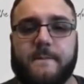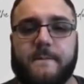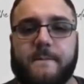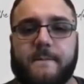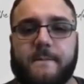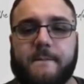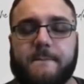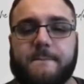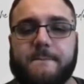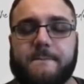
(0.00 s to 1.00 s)

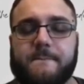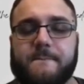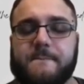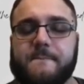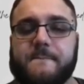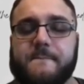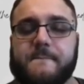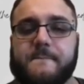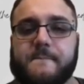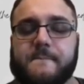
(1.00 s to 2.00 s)

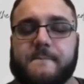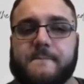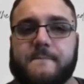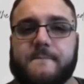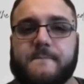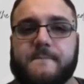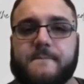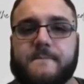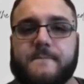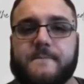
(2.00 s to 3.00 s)

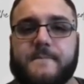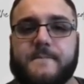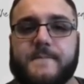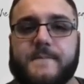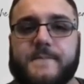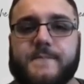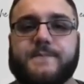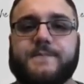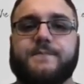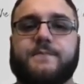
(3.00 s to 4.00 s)

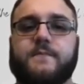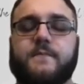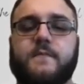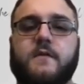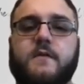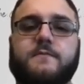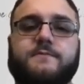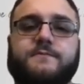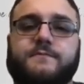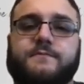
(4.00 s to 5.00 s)

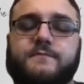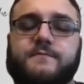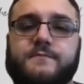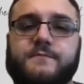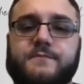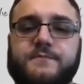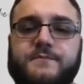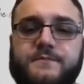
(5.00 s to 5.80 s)
No words are spoken by the person on screen.